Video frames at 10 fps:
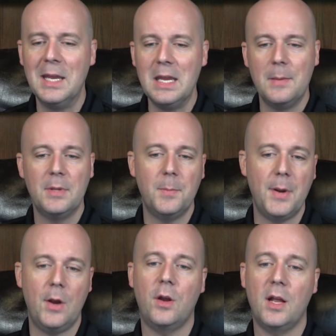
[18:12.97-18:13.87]
but the
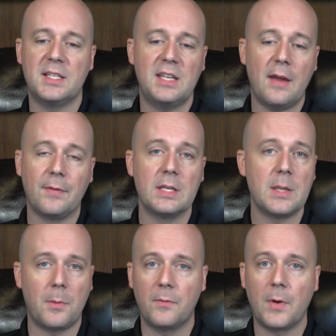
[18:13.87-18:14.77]
beer gut's definitely
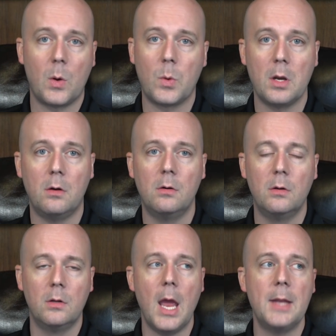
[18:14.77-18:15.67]
something very real.
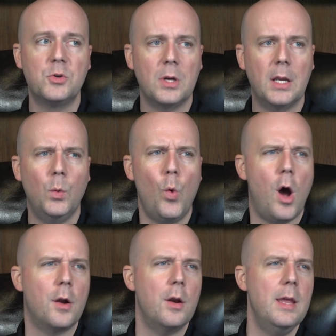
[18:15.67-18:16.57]
And drinking
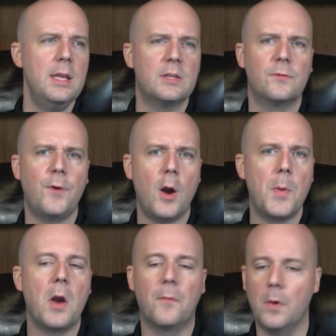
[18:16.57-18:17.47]
water is far
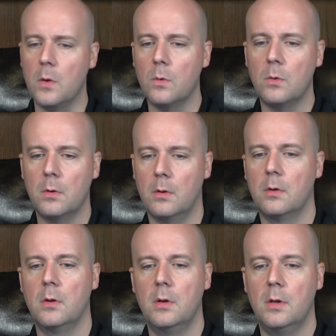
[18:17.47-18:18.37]
better for you.
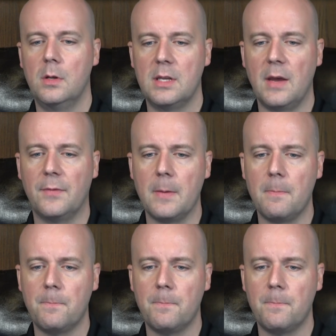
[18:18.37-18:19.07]
Definitely.